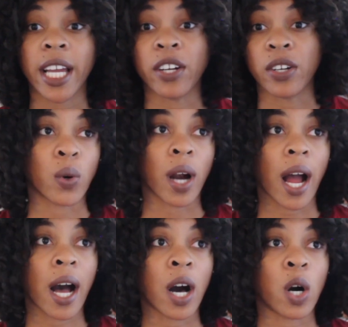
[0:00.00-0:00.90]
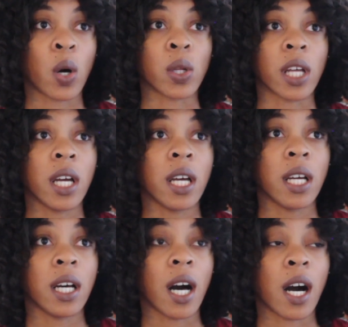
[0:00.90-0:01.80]
later, or I'll
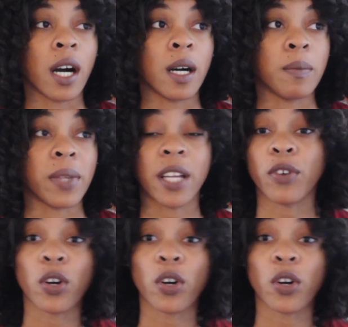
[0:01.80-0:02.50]
leave